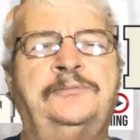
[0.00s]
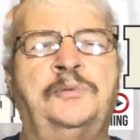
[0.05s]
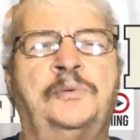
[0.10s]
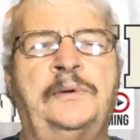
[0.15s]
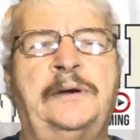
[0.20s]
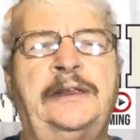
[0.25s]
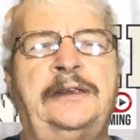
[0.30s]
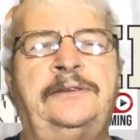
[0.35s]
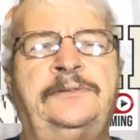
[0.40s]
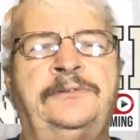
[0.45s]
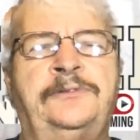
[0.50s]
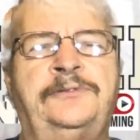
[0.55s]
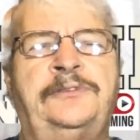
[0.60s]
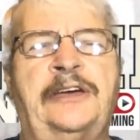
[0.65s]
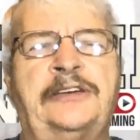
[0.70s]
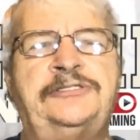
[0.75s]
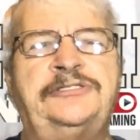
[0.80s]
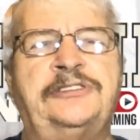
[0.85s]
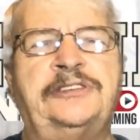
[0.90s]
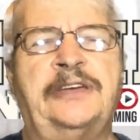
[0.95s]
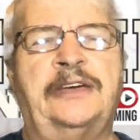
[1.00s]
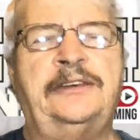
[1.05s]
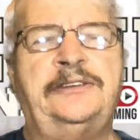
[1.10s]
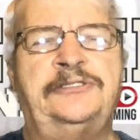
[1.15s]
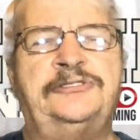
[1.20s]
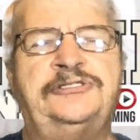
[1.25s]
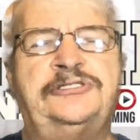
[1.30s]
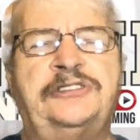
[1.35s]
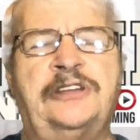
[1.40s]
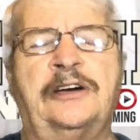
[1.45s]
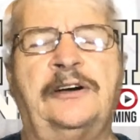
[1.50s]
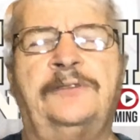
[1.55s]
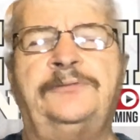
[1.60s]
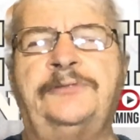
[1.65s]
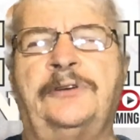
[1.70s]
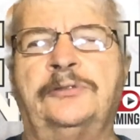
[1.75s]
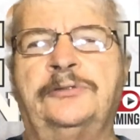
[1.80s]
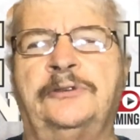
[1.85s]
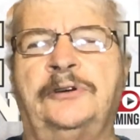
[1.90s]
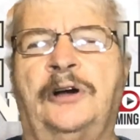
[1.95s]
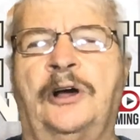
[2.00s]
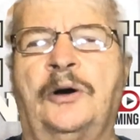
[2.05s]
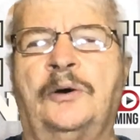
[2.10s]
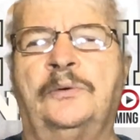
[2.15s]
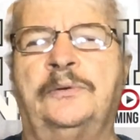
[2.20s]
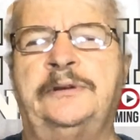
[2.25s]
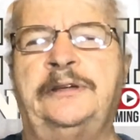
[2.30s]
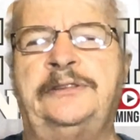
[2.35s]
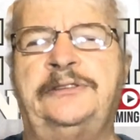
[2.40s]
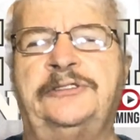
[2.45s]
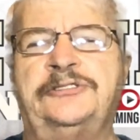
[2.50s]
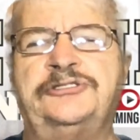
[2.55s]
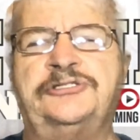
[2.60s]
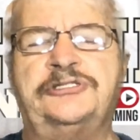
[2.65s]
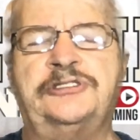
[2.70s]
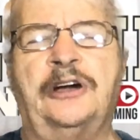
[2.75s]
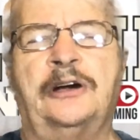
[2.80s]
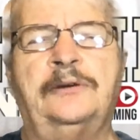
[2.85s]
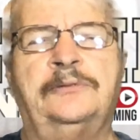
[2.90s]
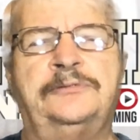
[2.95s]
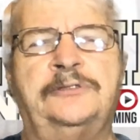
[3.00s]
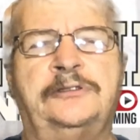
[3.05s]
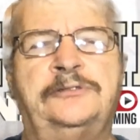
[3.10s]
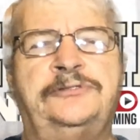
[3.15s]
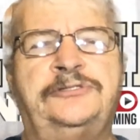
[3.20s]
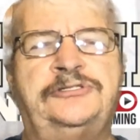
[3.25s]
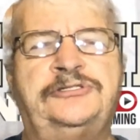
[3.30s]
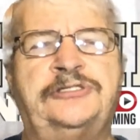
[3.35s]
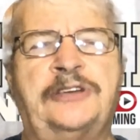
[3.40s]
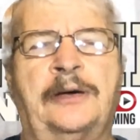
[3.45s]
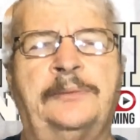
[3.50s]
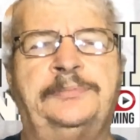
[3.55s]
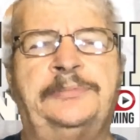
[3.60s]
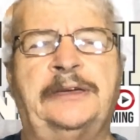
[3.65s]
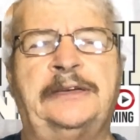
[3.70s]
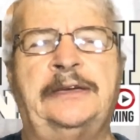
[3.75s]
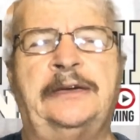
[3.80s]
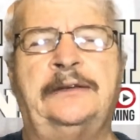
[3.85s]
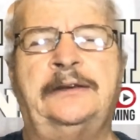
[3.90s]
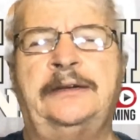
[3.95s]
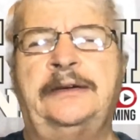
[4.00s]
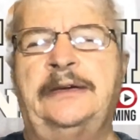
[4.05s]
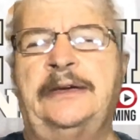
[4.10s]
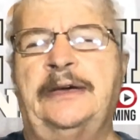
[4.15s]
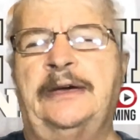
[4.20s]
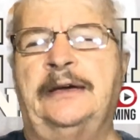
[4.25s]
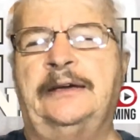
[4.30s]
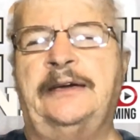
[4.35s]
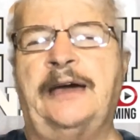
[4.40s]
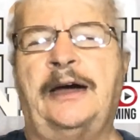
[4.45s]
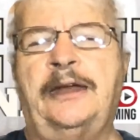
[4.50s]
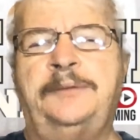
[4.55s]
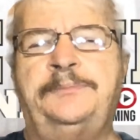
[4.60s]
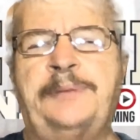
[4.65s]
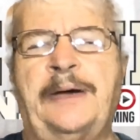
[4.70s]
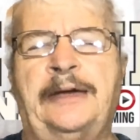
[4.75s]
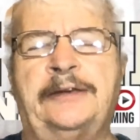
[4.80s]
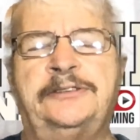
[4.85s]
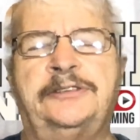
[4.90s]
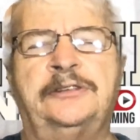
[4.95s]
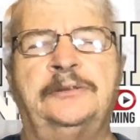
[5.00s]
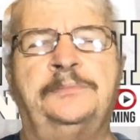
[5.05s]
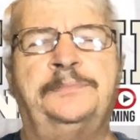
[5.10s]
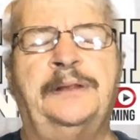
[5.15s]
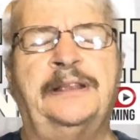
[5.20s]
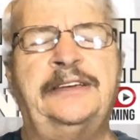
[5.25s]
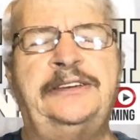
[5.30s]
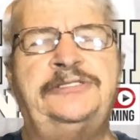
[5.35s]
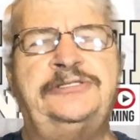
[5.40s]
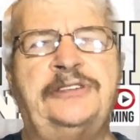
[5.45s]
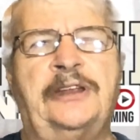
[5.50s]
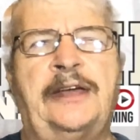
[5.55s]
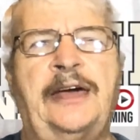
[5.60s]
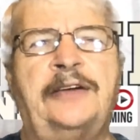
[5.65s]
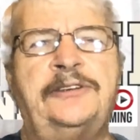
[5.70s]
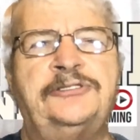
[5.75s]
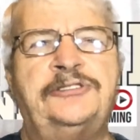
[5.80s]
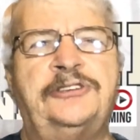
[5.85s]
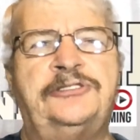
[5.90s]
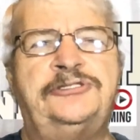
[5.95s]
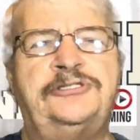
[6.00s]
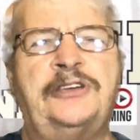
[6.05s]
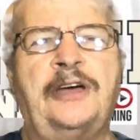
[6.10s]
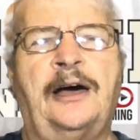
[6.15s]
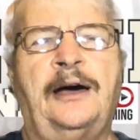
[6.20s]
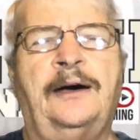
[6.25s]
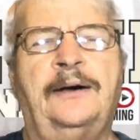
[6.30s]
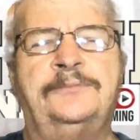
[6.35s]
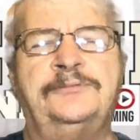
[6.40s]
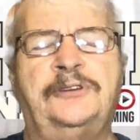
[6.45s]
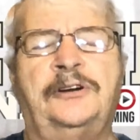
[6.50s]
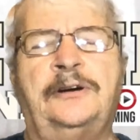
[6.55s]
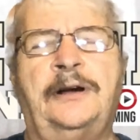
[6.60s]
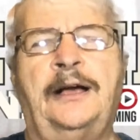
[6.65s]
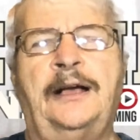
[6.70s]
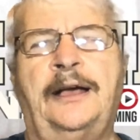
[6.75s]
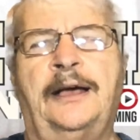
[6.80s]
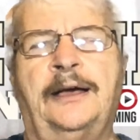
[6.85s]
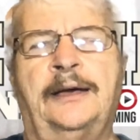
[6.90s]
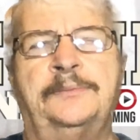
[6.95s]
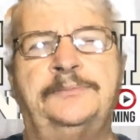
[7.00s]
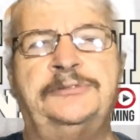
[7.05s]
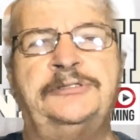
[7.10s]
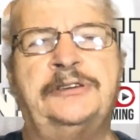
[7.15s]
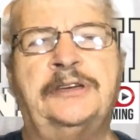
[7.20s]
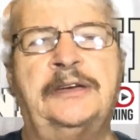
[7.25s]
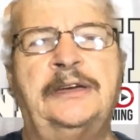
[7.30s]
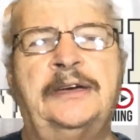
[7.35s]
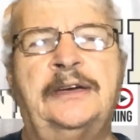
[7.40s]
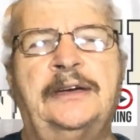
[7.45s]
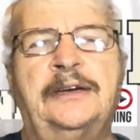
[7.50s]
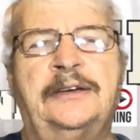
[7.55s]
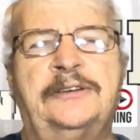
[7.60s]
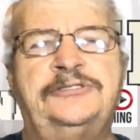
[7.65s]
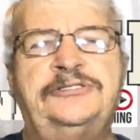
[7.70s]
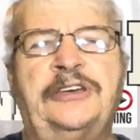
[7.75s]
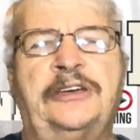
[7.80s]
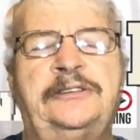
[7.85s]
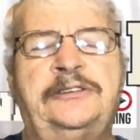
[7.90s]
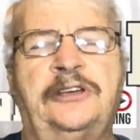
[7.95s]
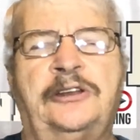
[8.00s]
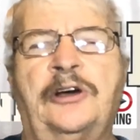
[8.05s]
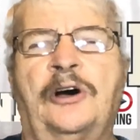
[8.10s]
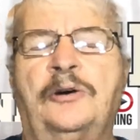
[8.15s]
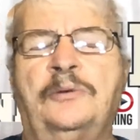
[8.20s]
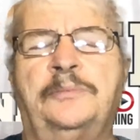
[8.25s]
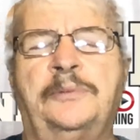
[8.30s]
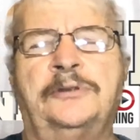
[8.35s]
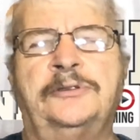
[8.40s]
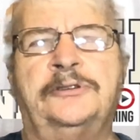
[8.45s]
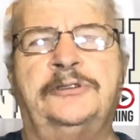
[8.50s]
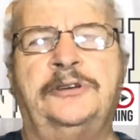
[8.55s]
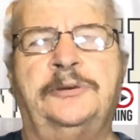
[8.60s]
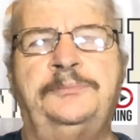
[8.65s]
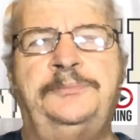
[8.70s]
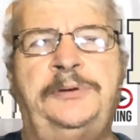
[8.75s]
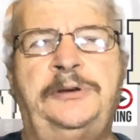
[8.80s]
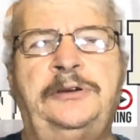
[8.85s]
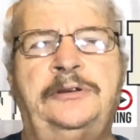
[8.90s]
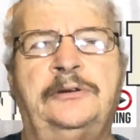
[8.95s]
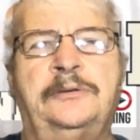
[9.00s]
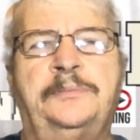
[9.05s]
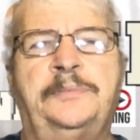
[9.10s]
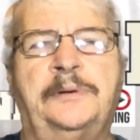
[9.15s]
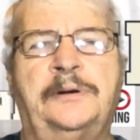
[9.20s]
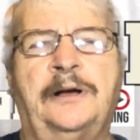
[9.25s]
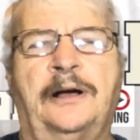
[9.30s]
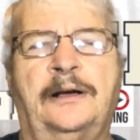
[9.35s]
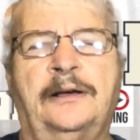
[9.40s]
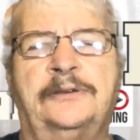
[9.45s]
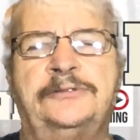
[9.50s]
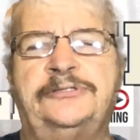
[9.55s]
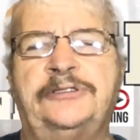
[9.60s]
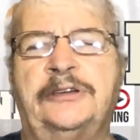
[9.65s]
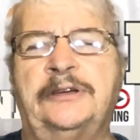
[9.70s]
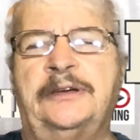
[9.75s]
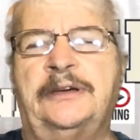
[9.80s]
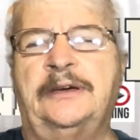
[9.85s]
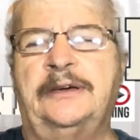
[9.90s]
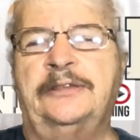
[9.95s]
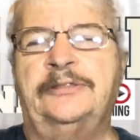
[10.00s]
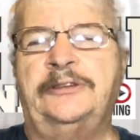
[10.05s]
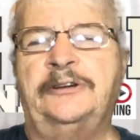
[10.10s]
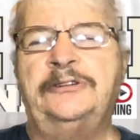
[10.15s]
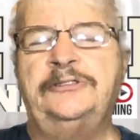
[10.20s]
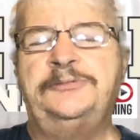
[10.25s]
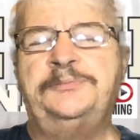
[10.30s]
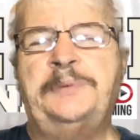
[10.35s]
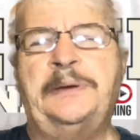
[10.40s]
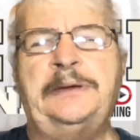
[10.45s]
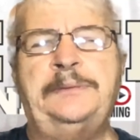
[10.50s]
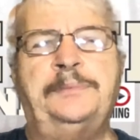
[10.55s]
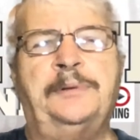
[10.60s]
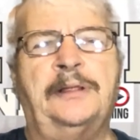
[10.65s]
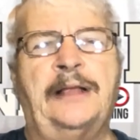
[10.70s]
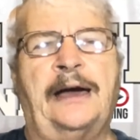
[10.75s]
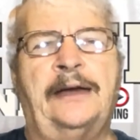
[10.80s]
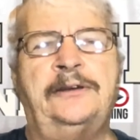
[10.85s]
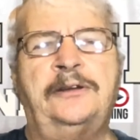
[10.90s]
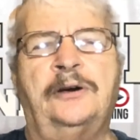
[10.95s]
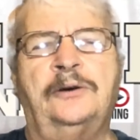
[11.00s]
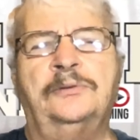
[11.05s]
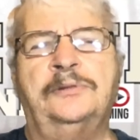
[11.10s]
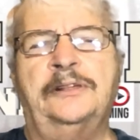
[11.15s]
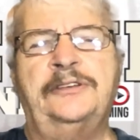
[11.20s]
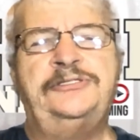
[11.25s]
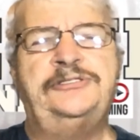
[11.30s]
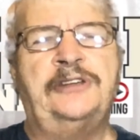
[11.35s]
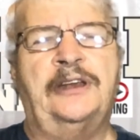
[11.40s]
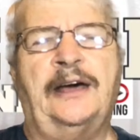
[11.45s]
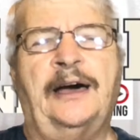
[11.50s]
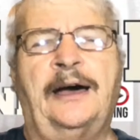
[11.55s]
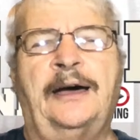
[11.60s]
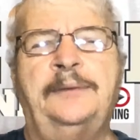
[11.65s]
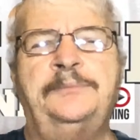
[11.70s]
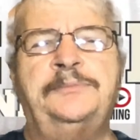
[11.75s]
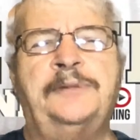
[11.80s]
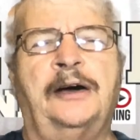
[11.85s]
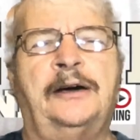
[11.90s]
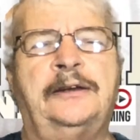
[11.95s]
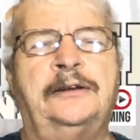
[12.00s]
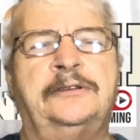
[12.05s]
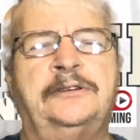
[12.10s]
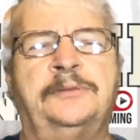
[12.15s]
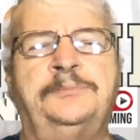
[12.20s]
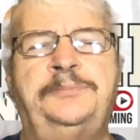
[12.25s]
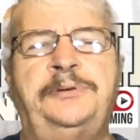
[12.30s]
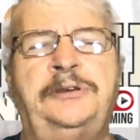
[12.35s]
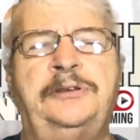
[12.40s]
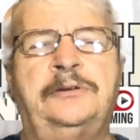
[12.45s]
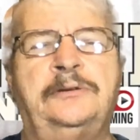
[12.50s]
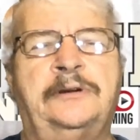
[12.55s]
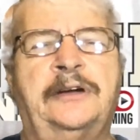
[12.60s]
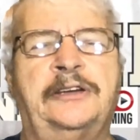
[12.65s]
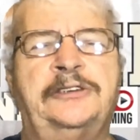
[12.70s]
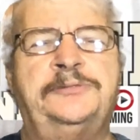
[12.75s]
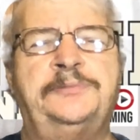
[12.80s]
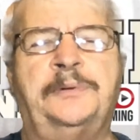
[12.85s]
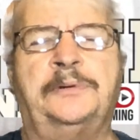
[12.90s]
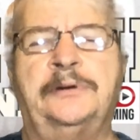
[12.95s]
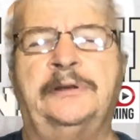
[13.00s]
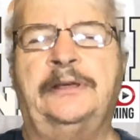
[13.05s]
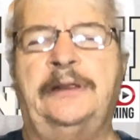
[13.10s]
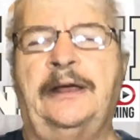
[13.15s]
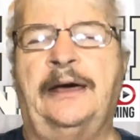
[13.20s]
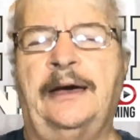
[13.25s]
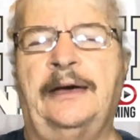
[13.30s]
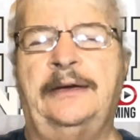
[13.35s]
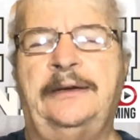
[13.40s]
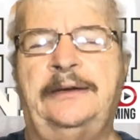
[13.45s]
went and investigated stuff on their own and discovered something and got it back to the police and actually solved crimes sitting at home on the computer, because there's people I know. Listen, I'm not a computer expert, and